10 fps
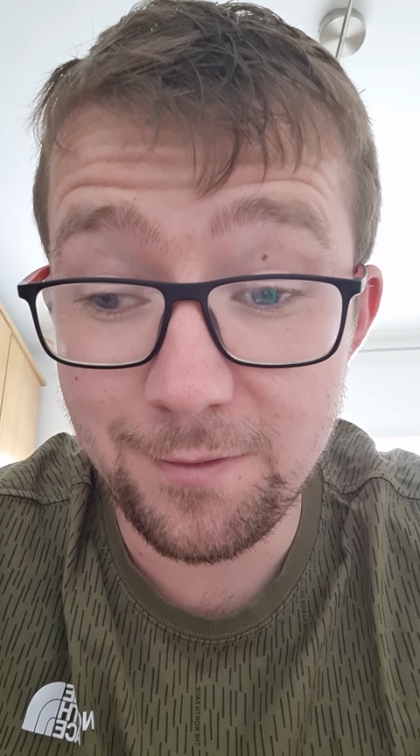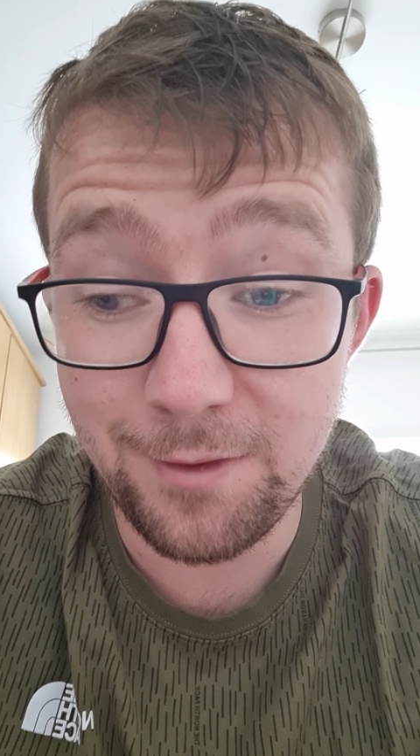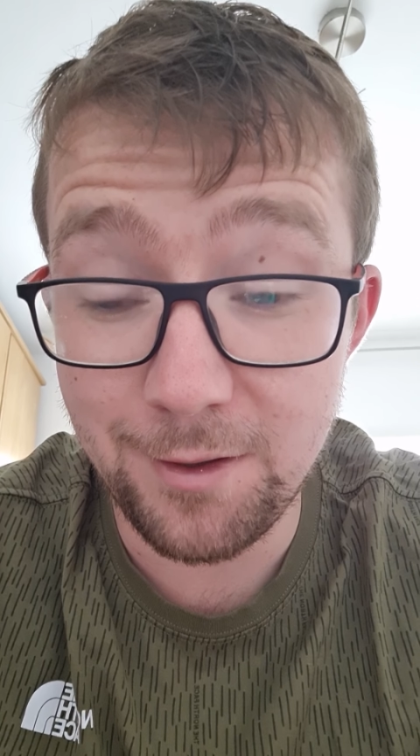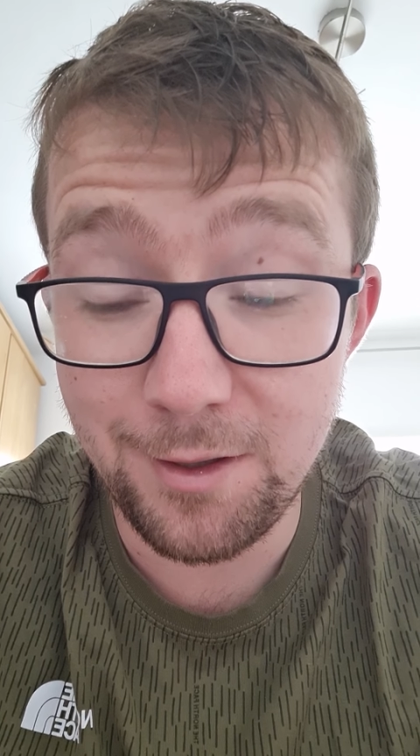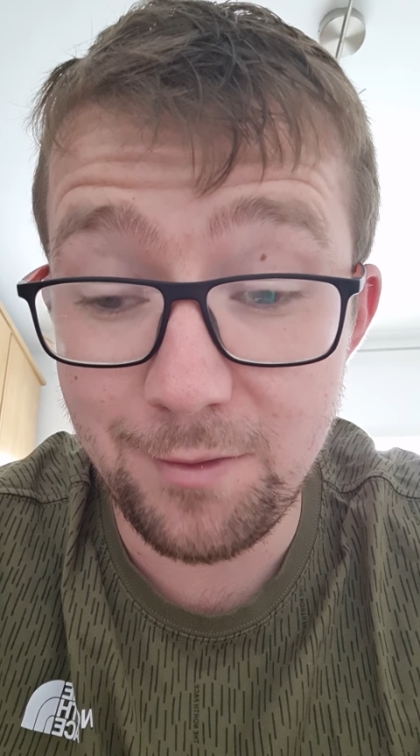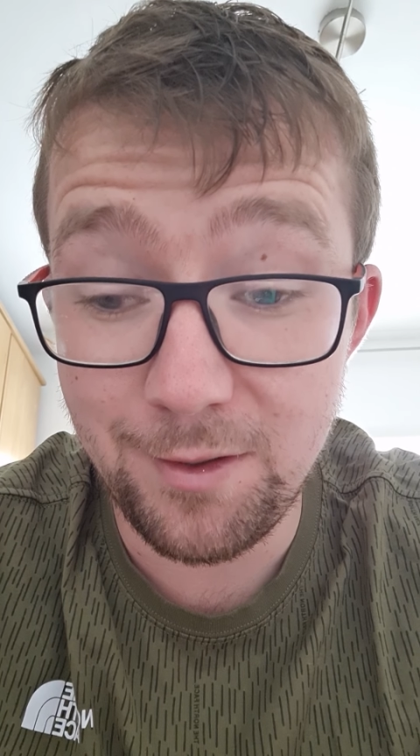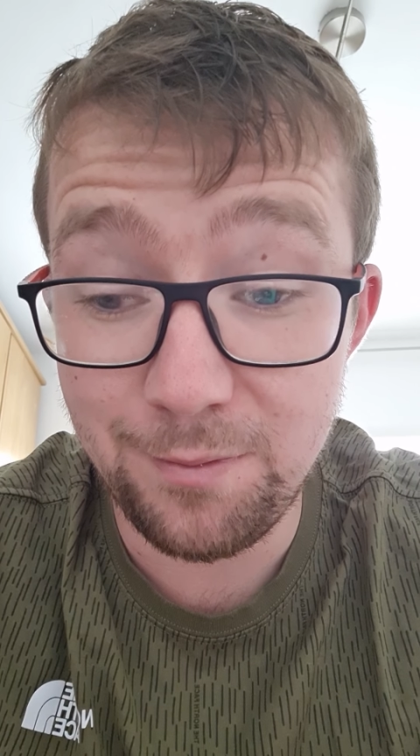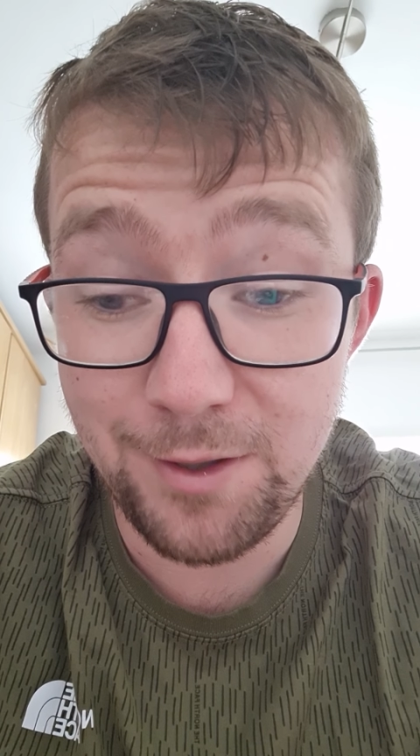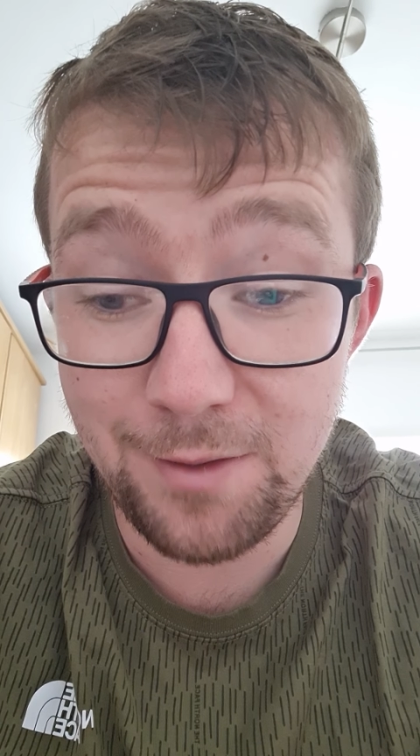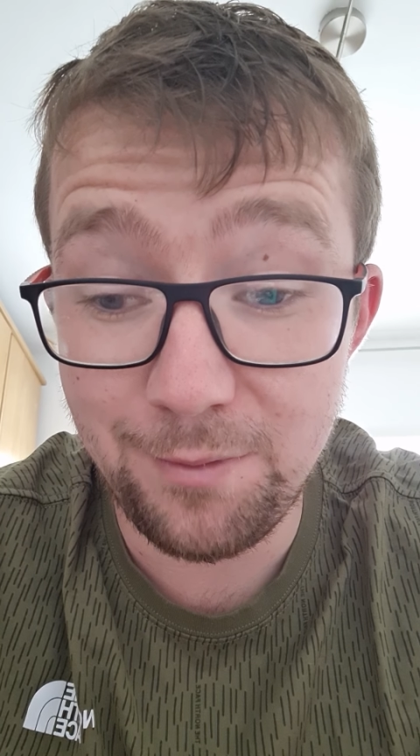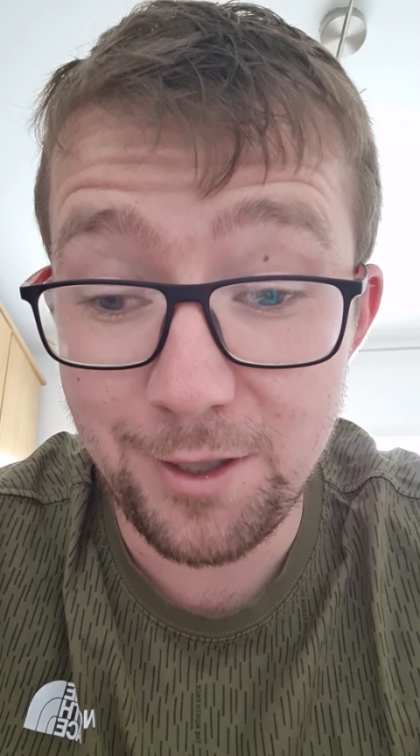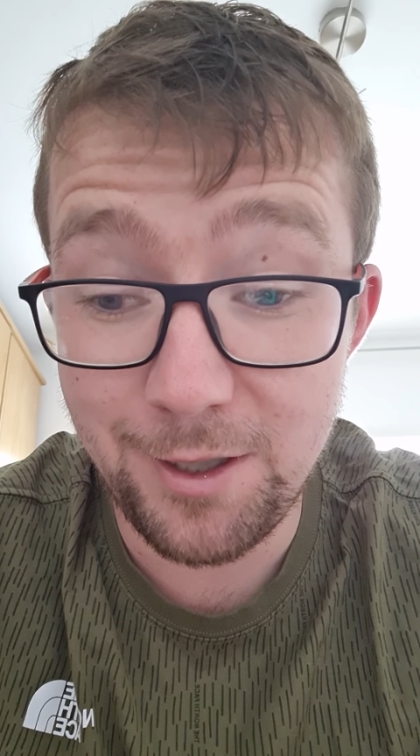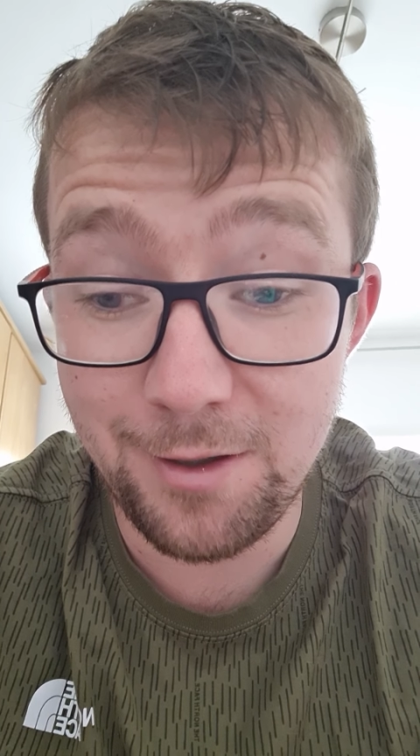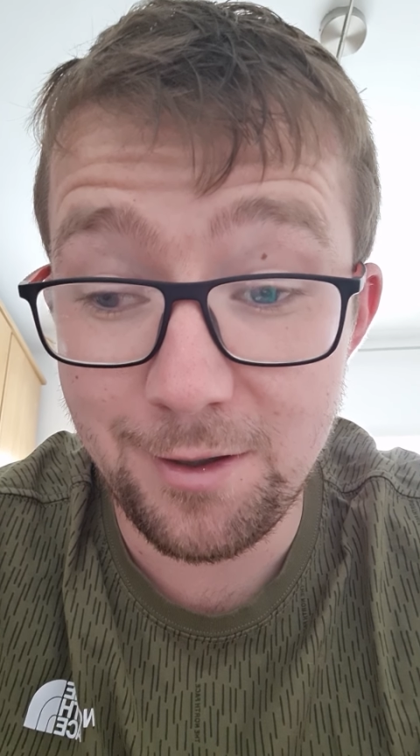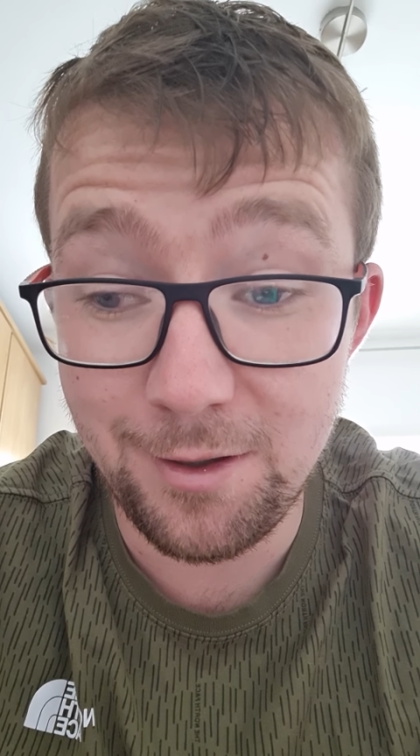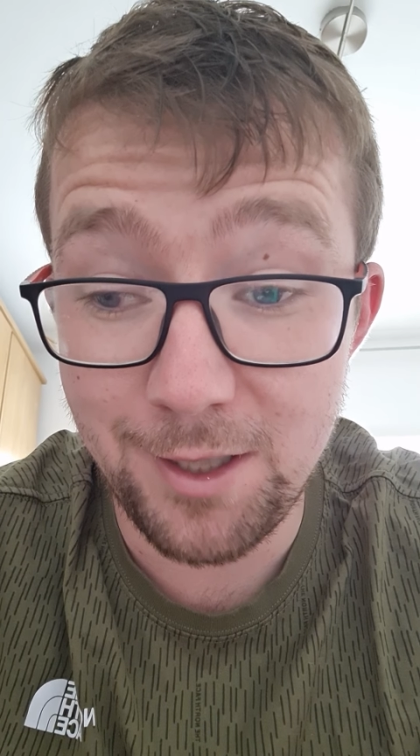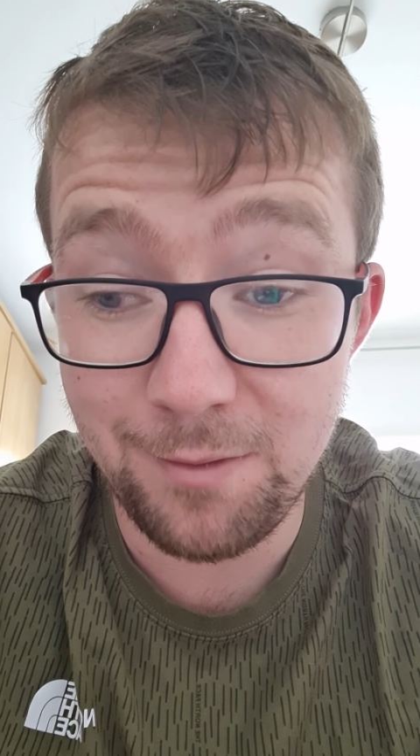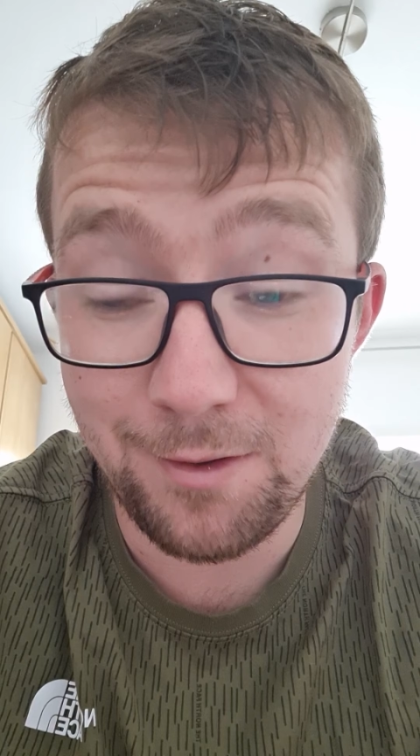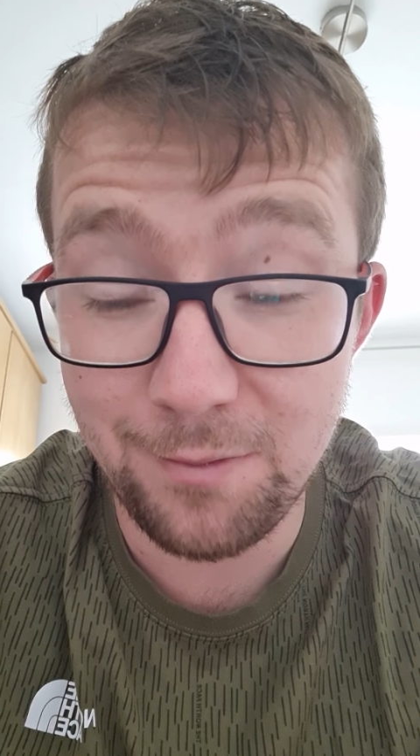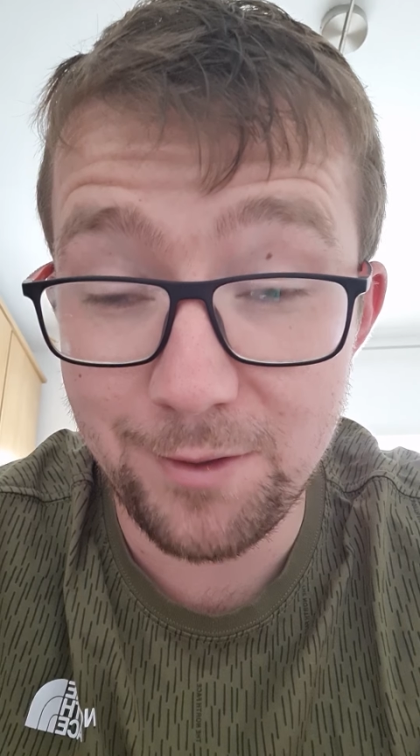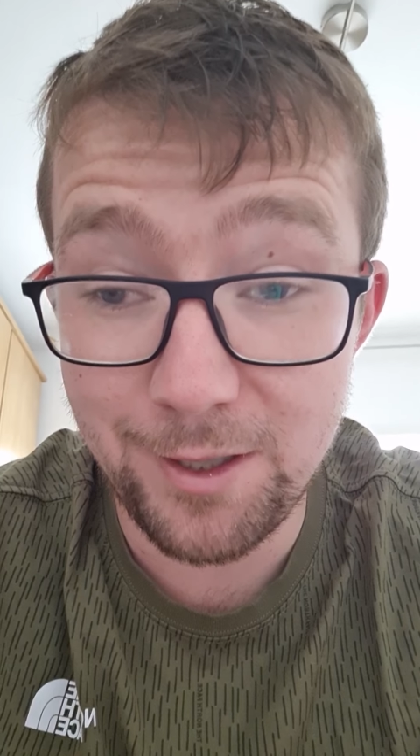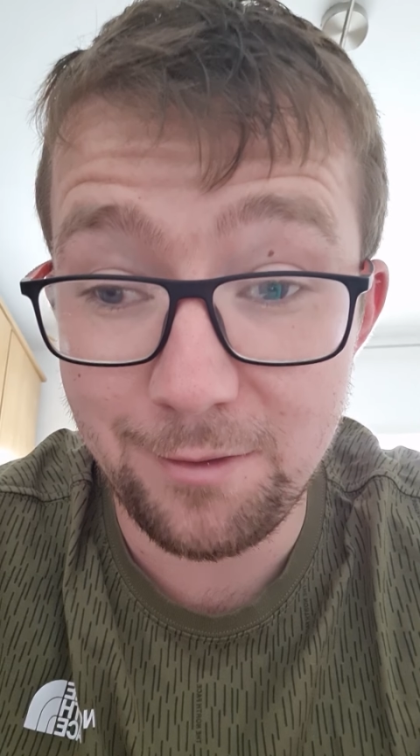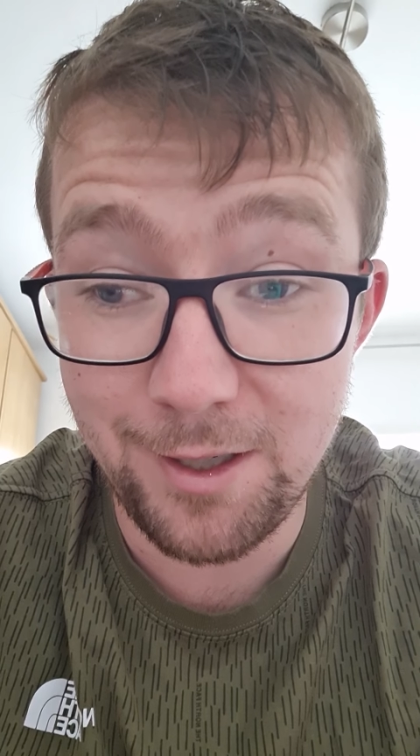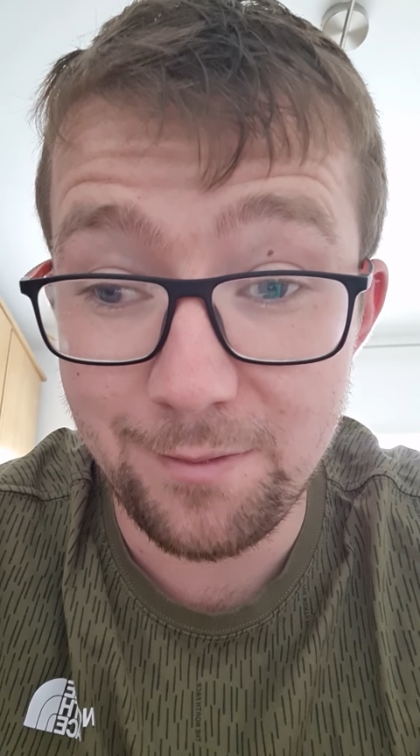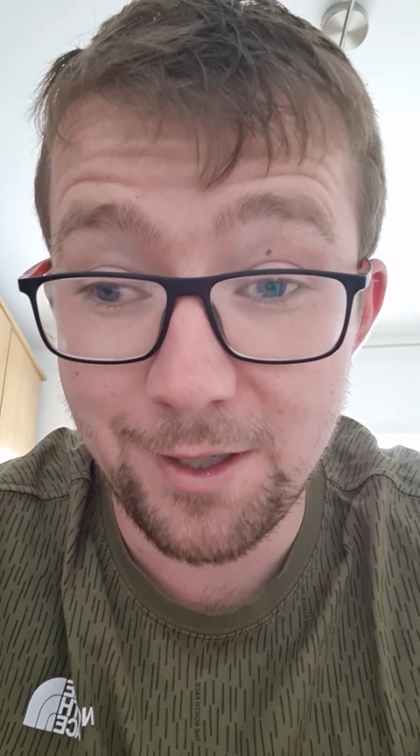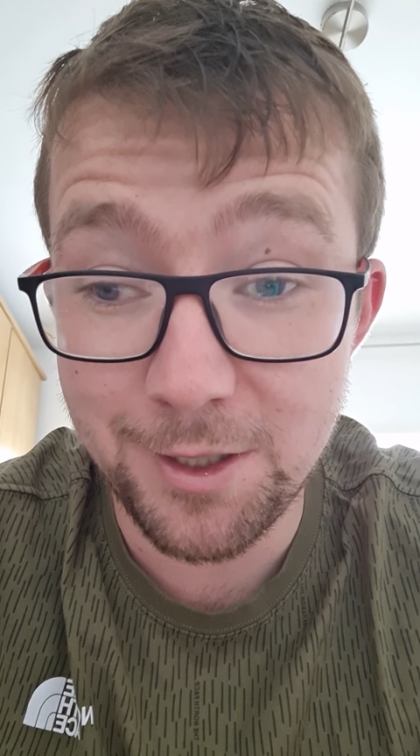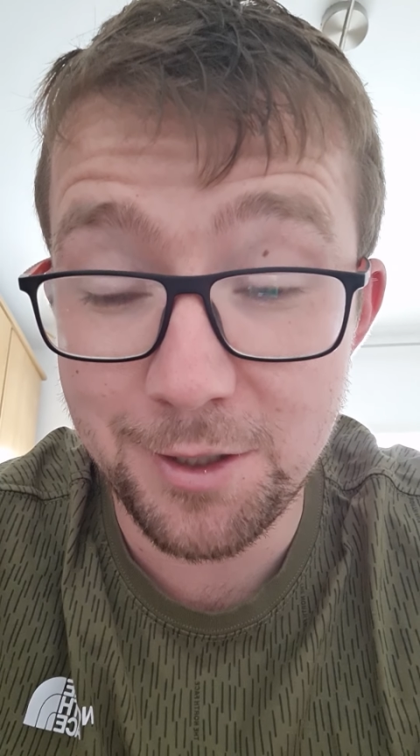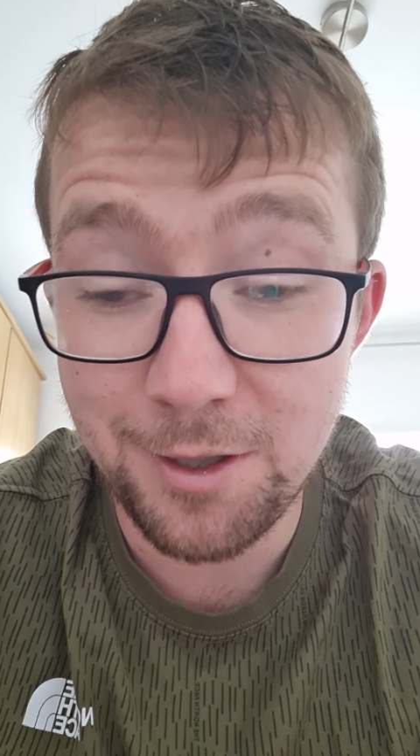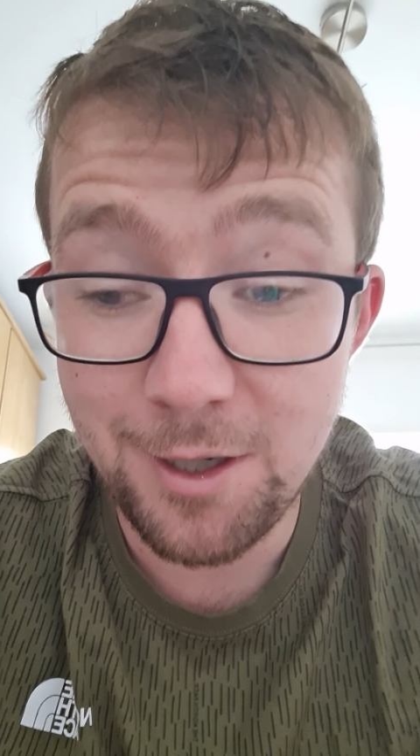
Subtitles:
Like I know he's a brilliant player, and he was playing a great match.